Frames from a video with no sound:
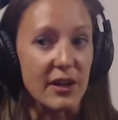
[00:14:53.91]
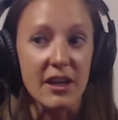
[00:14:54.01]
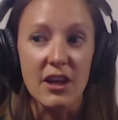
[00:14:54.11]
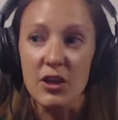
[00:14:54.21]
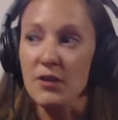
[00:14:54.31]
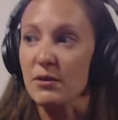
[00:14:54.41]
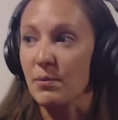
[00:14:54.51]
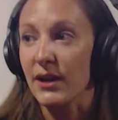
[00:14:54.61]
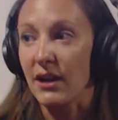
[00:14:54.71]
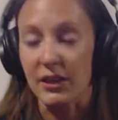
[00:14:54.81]
it, you have to
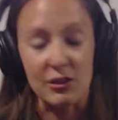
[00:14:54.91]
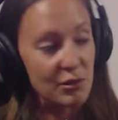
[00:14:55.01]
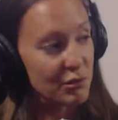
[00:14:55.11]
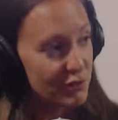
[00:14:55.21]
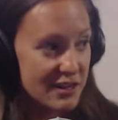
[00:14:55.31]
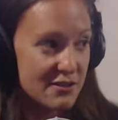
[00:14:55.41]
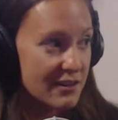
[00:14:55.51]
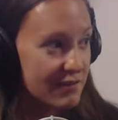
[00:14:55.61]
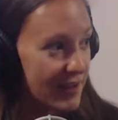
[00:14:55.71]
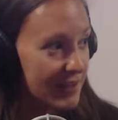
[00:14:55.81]
put out like two three years
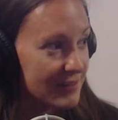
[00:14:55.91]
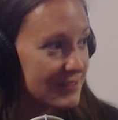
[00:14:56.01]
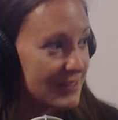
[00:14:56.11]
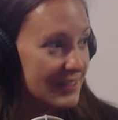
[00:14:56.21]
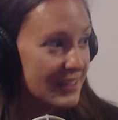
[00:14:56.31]
in advance.